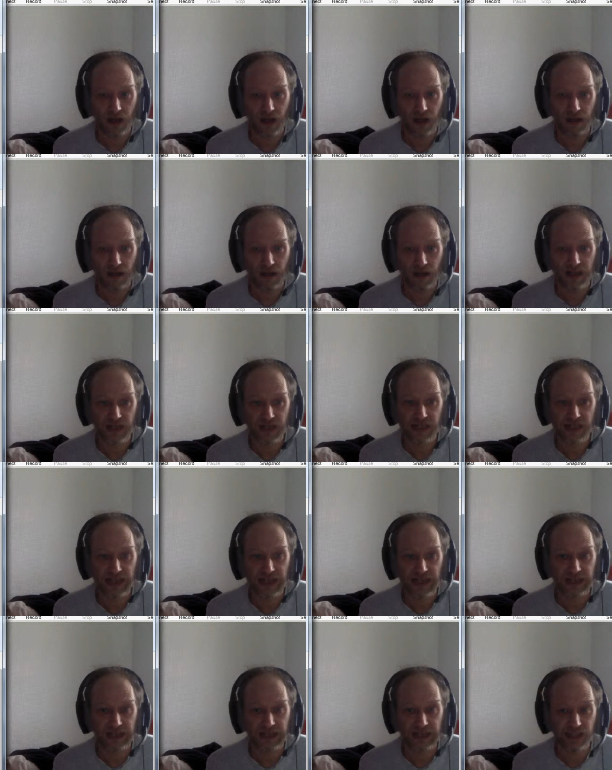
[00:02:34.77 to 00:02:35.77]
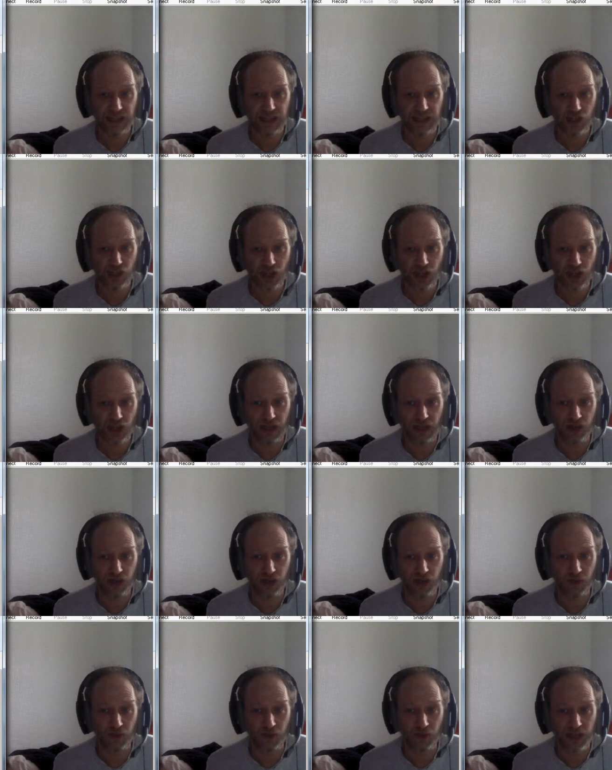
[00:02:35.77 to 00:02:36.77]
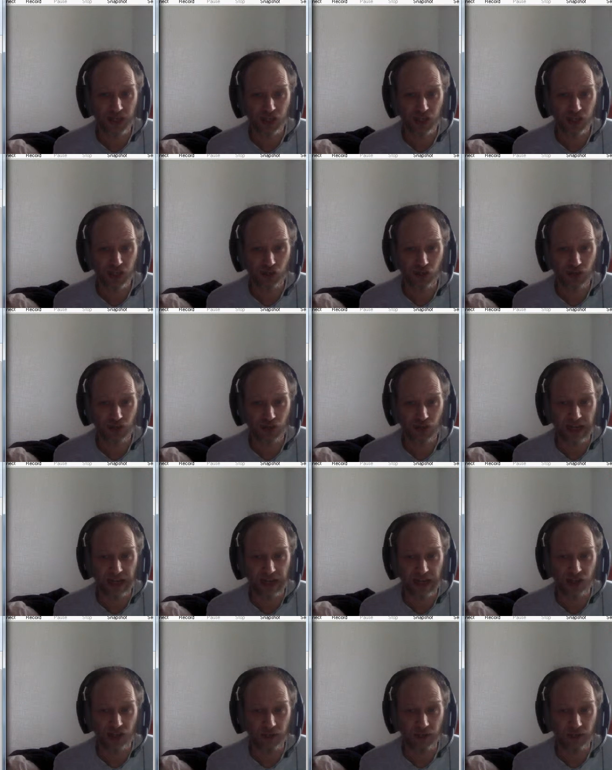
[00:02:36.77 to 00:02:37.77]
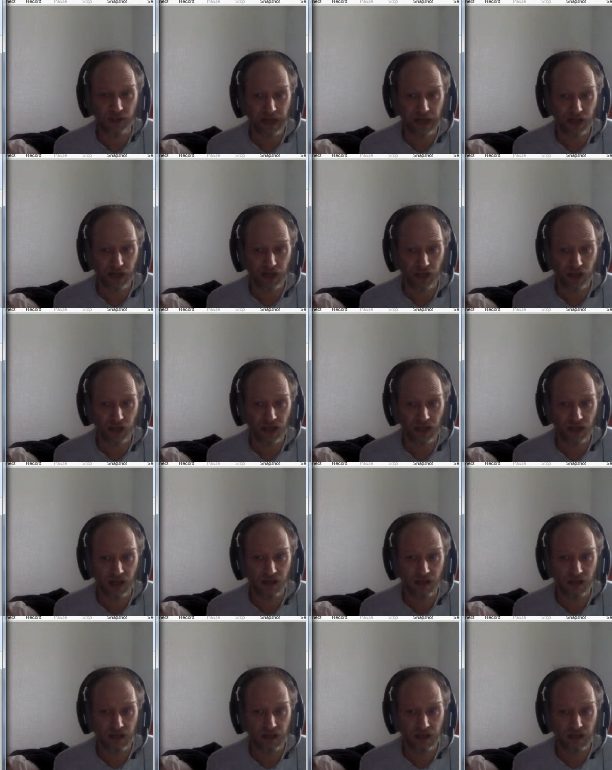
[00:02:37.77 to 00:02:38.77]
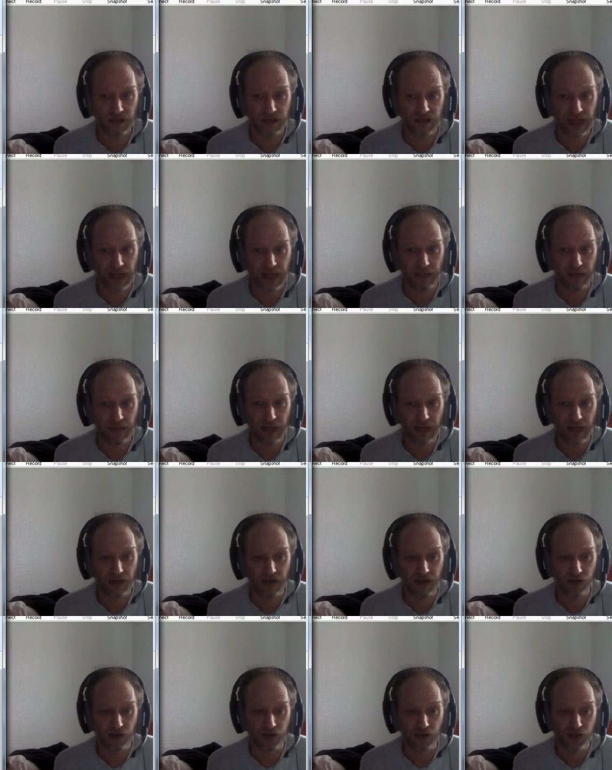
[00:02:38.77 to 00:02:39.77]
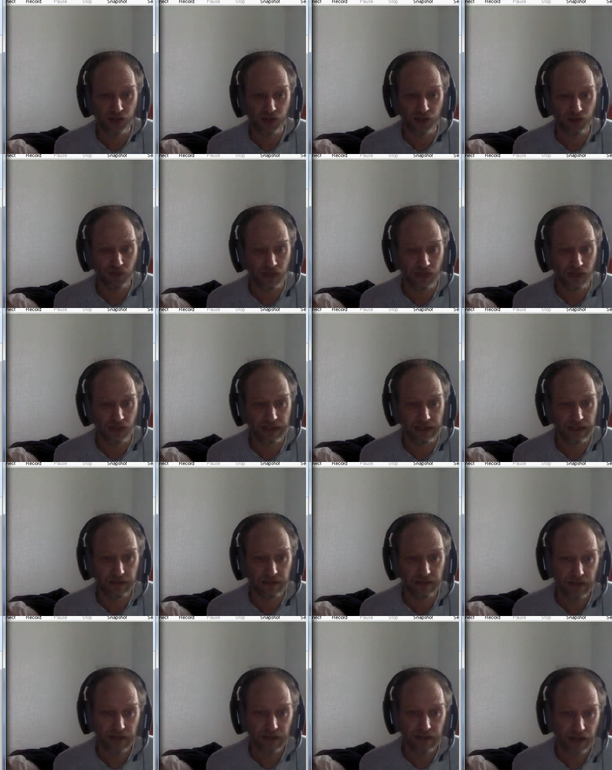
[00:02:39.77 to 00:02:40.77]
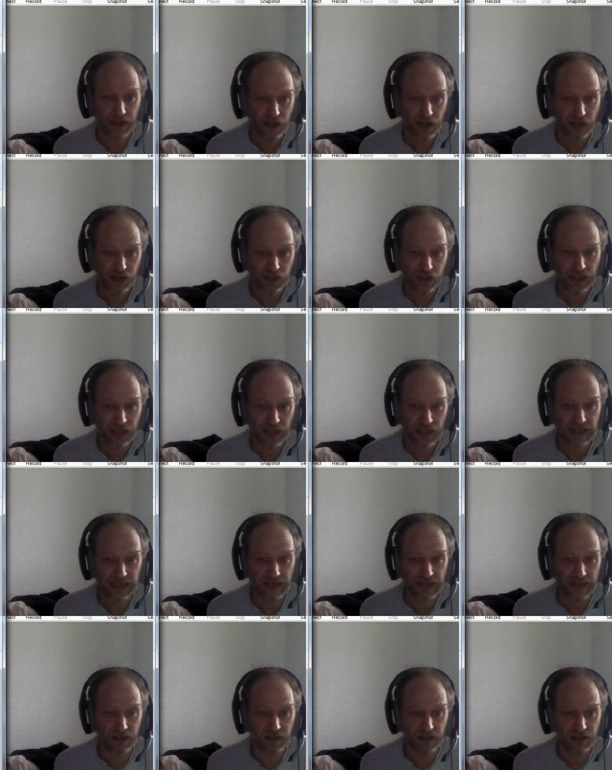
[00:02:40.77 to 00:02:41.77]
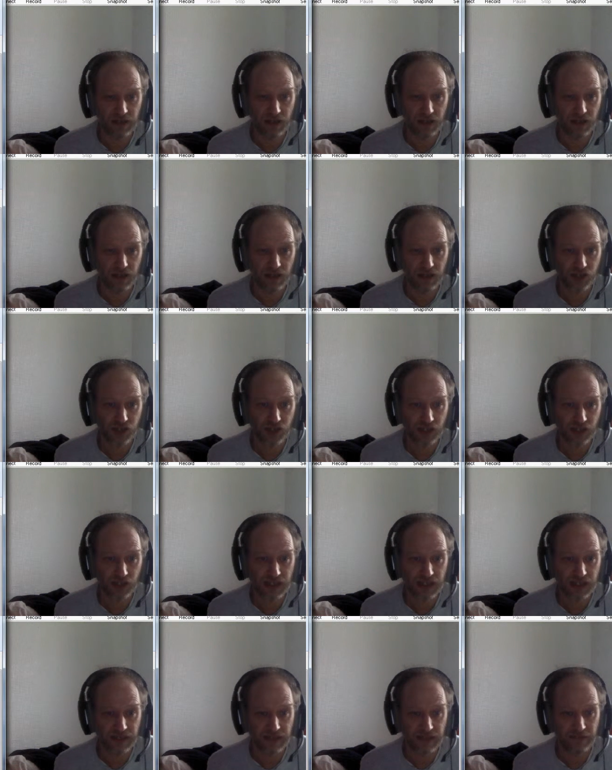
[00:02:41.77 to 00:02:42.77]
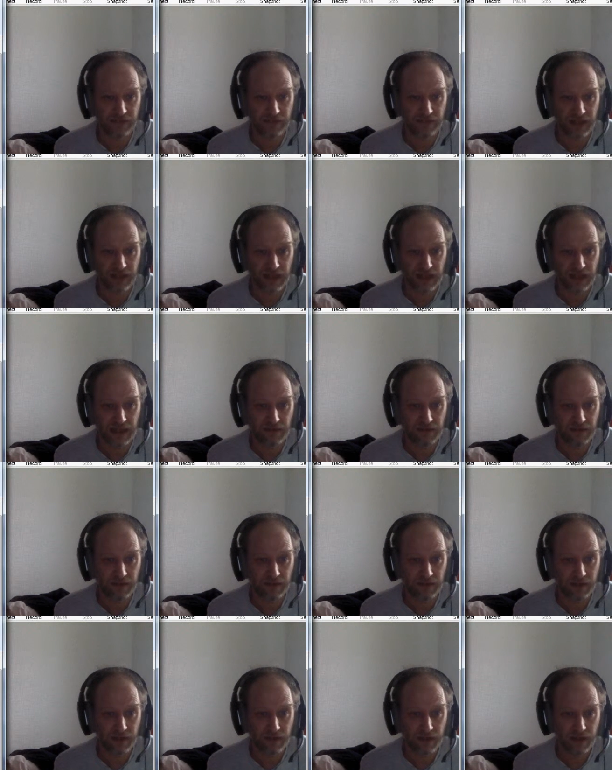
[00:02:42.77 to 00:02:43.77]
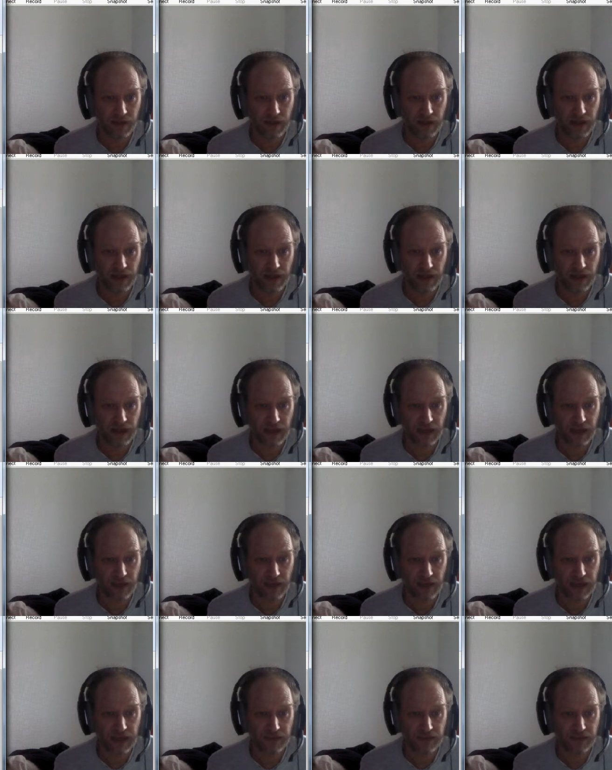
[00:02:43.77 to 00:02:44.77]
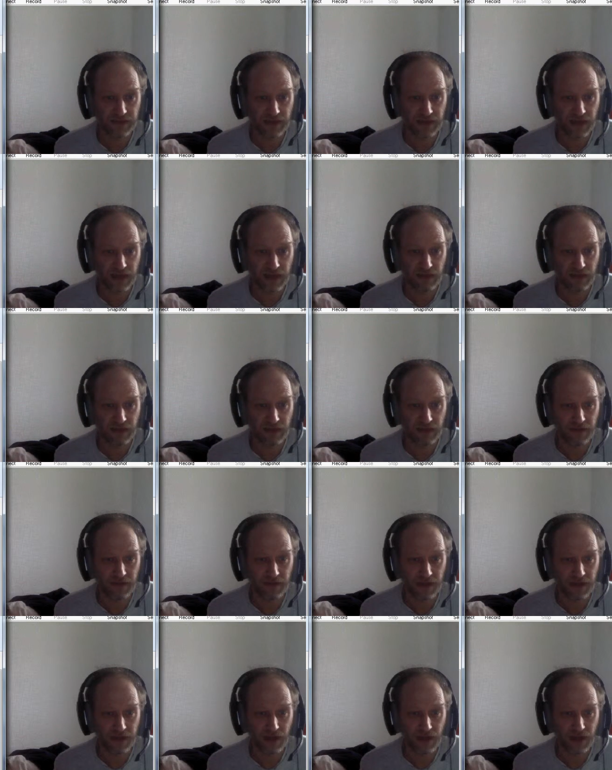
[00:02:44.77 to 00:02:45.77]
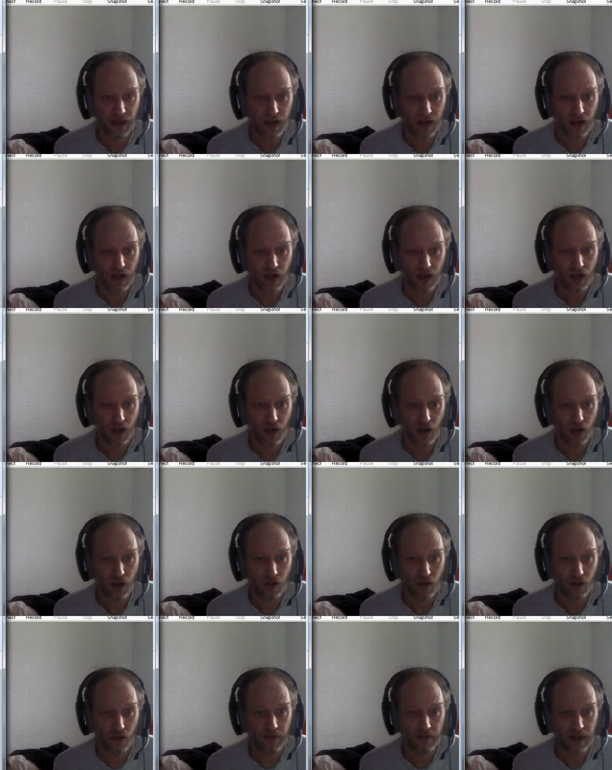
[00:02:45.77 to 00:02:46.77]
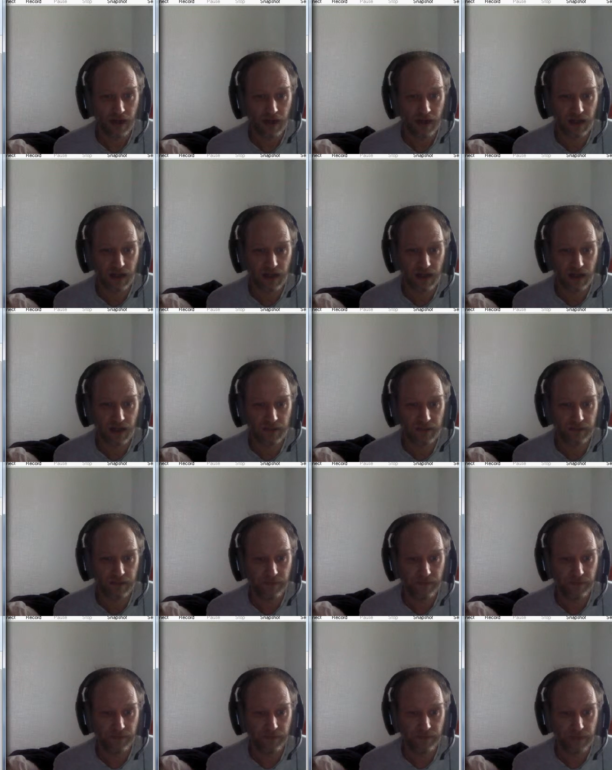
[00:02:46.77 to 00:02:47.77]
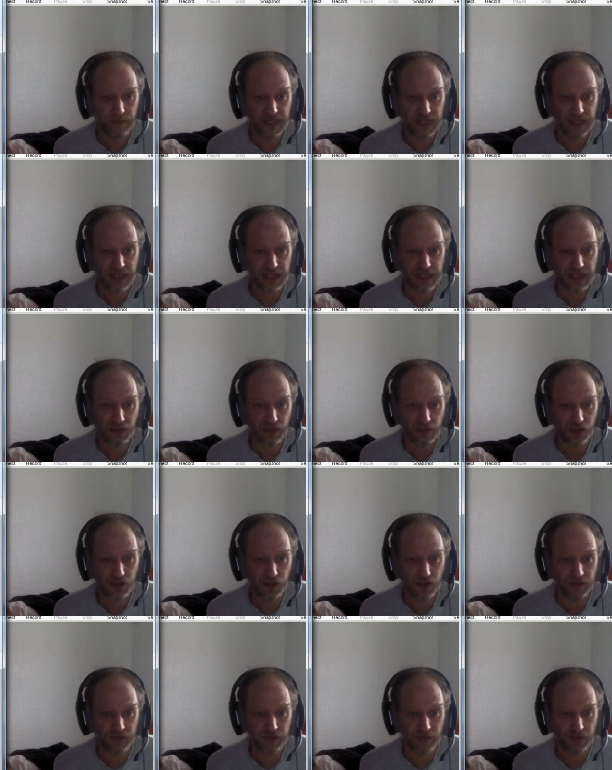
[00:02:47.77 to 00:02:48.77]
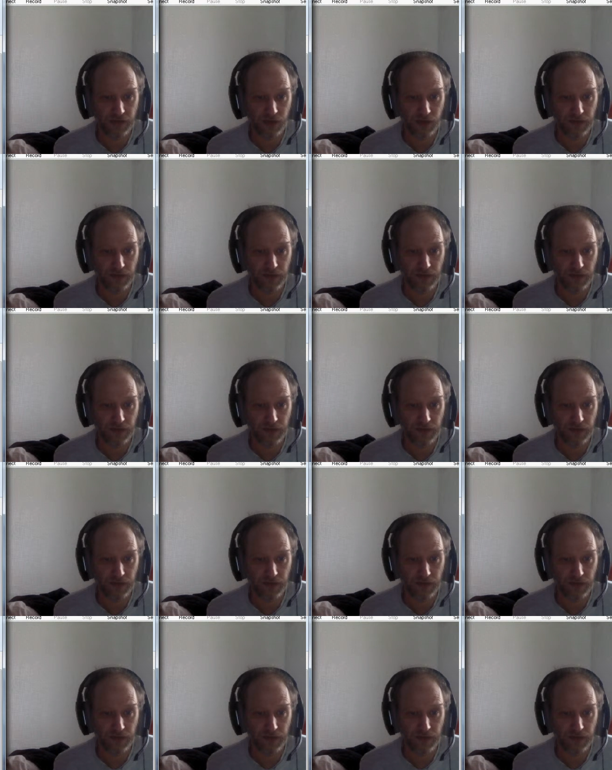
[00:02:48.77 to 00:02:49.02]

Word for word: does the answer change if we stretch the picture to make it bigger or smaller so let's have a look so this is 5 AB is 5 over BC which is 4